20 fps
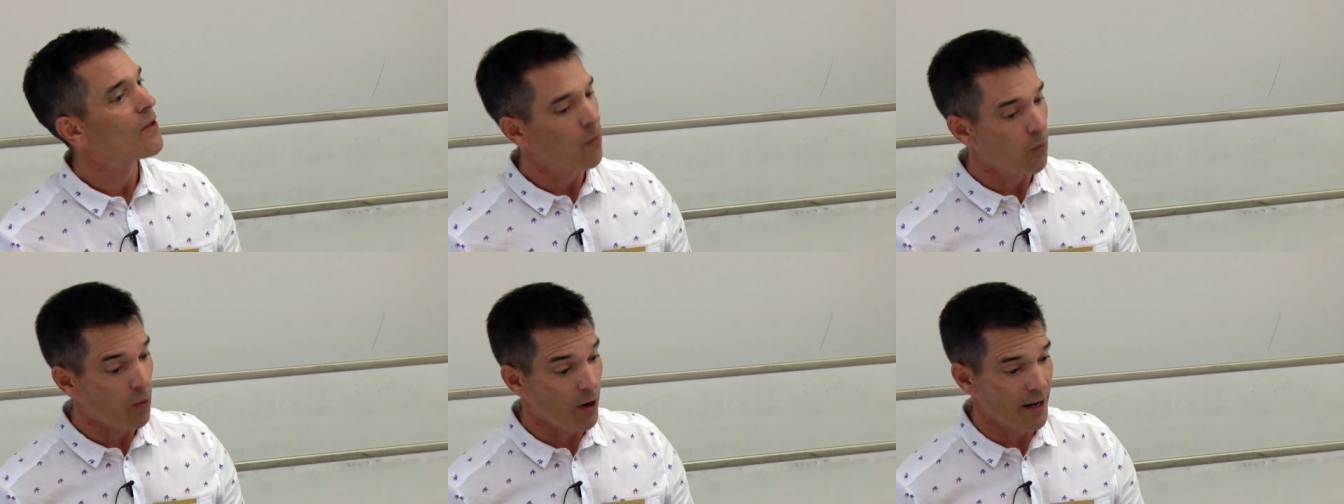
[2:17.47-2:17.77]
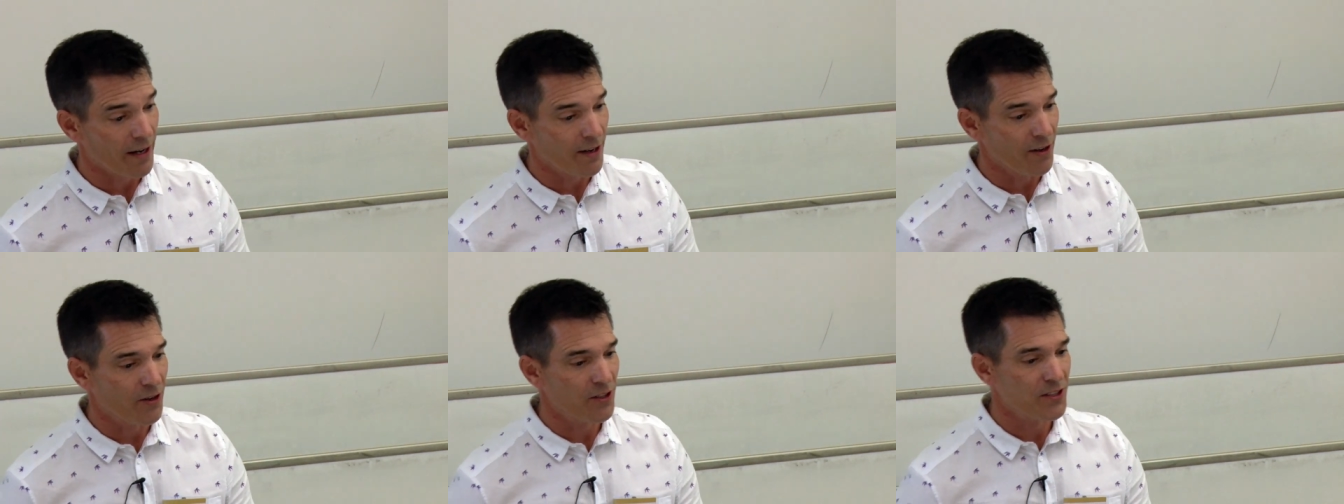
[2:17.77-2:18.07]

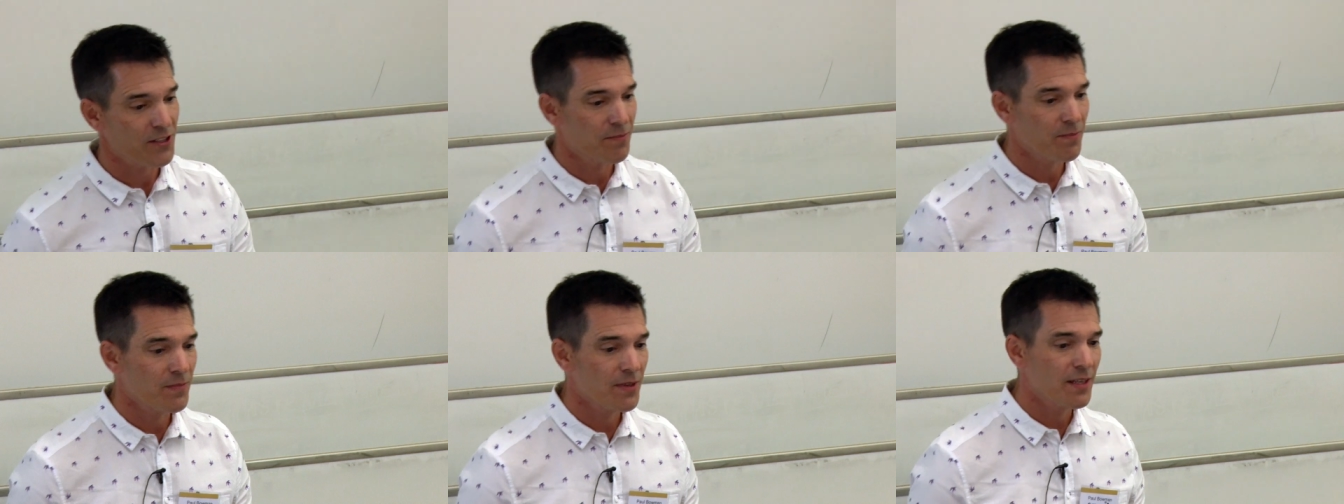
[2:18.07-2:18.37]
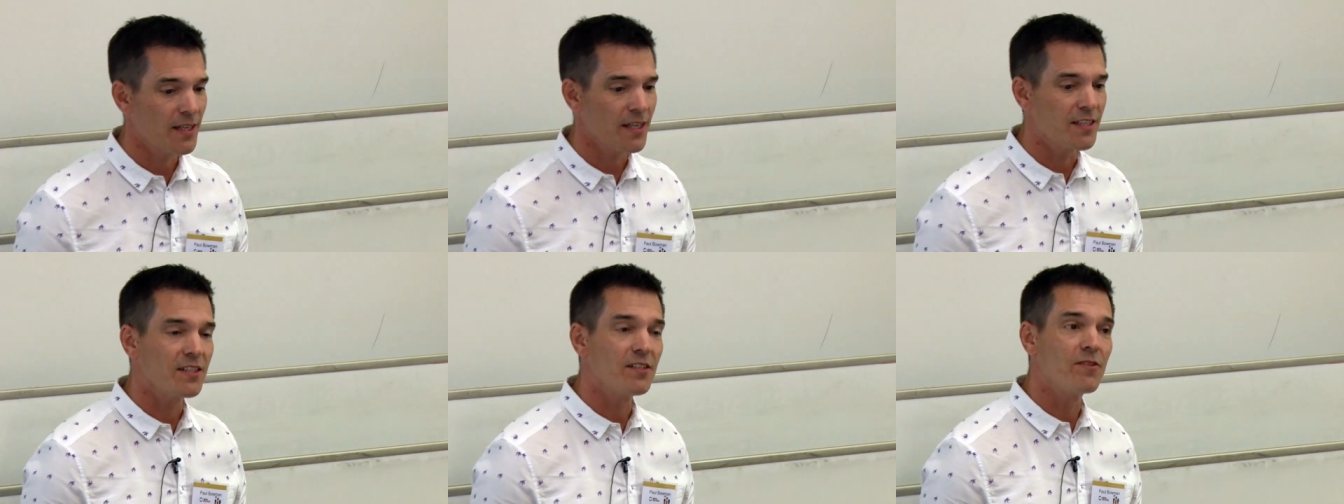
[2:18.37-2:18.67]
Why not?
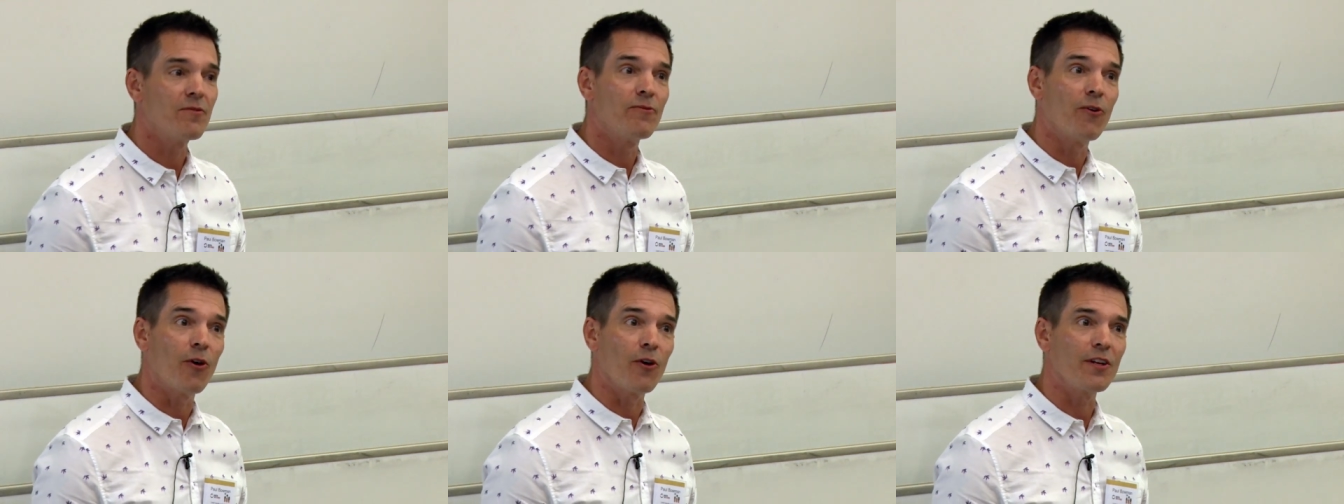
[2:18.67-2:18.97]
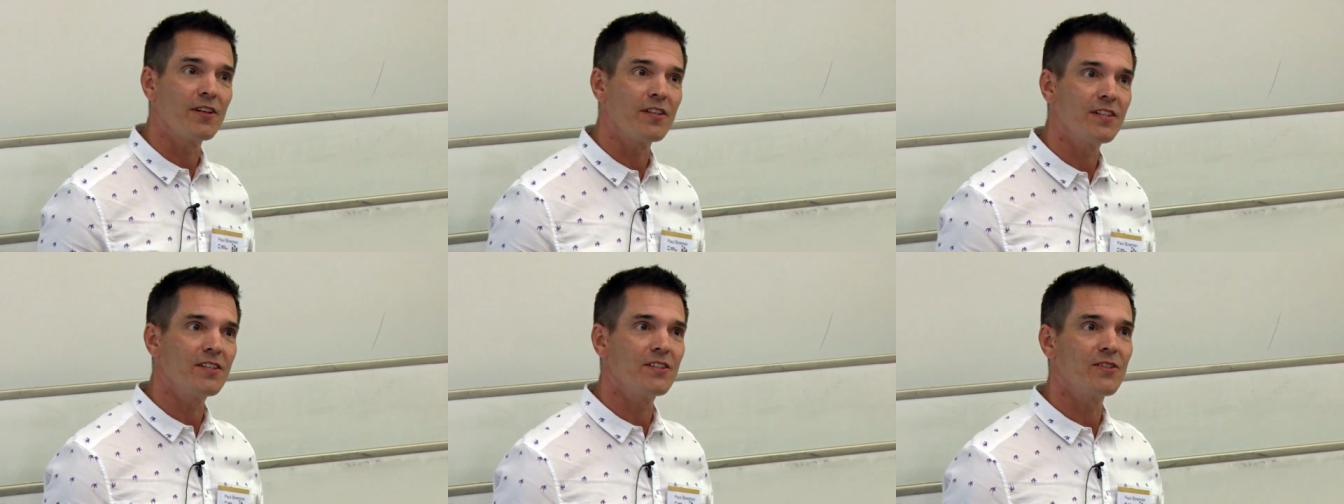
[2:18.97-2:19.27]
Is it
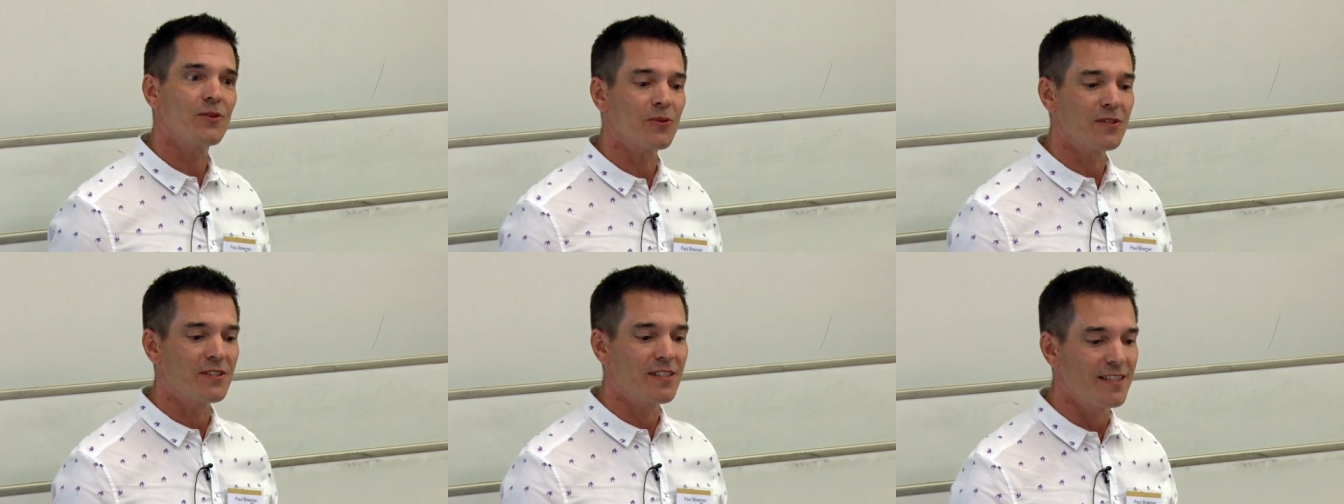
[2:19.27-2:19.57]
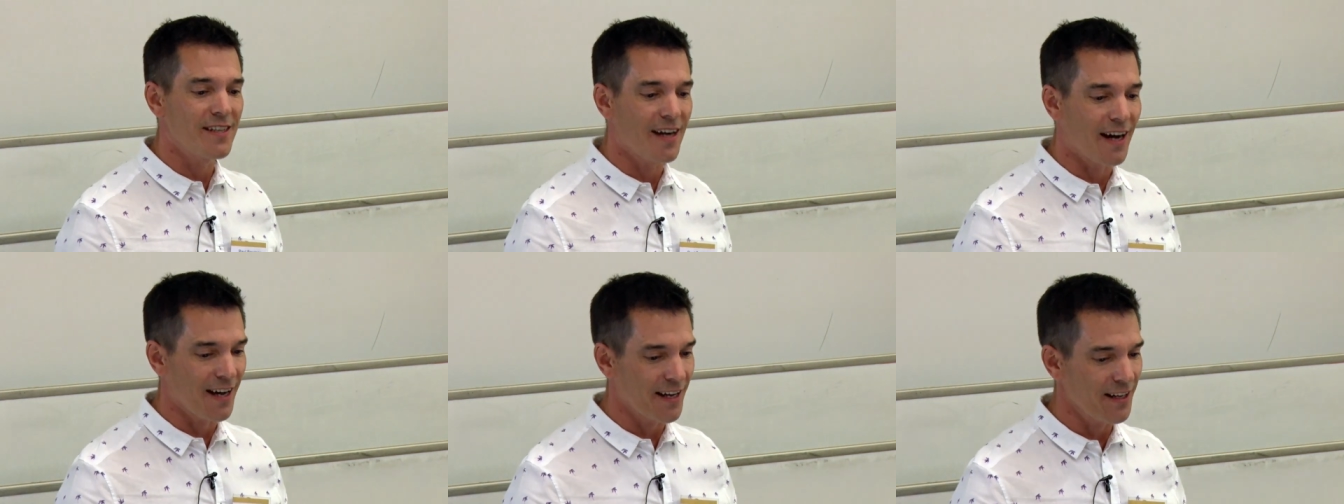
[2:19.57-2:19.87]
avoidance or
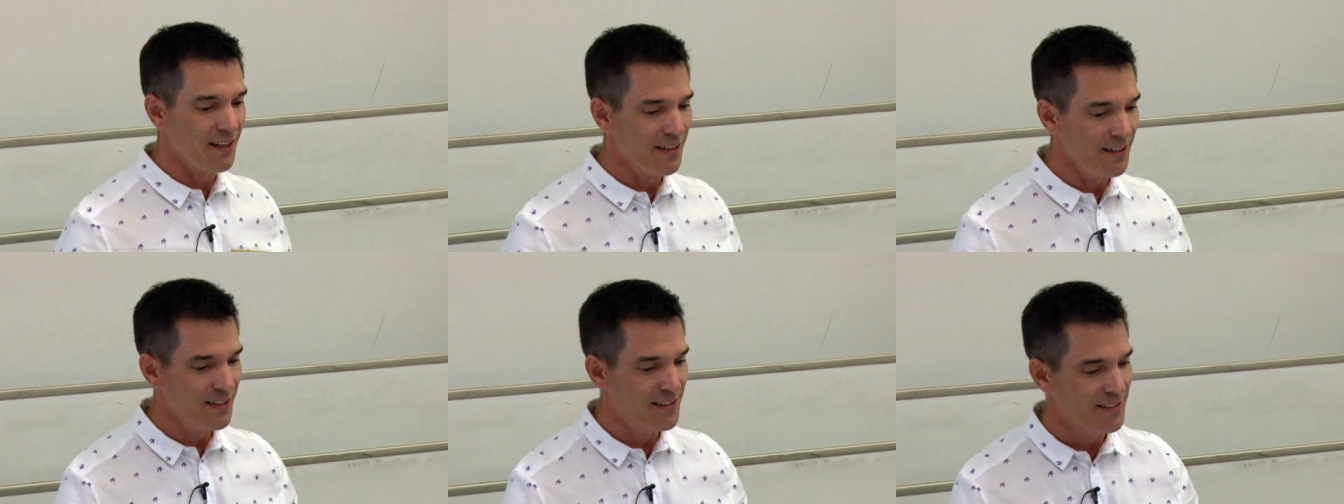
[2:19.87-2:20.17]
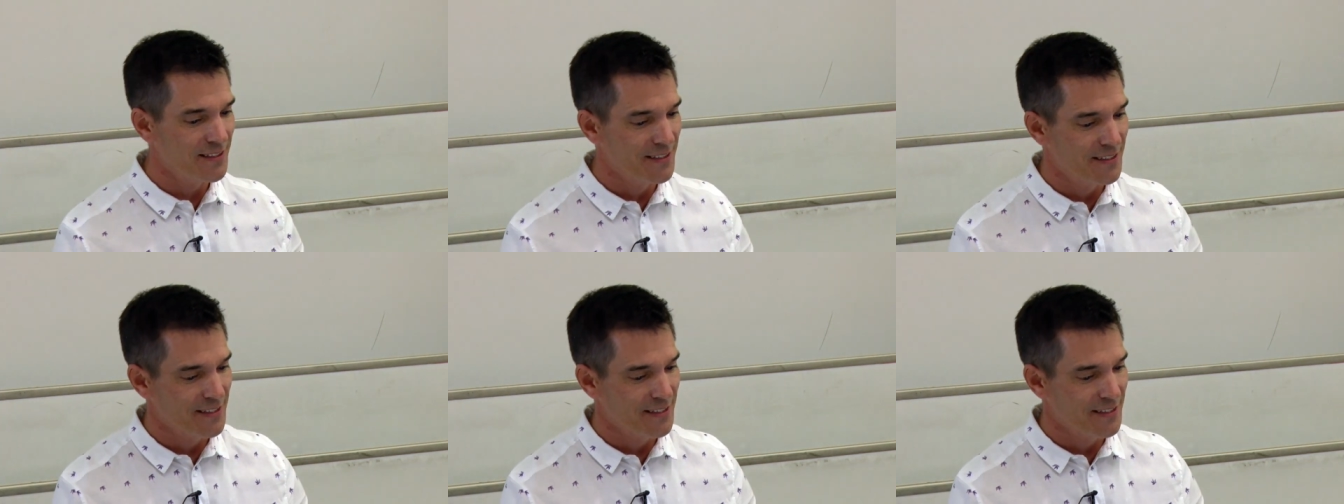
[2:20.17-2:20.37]
denial?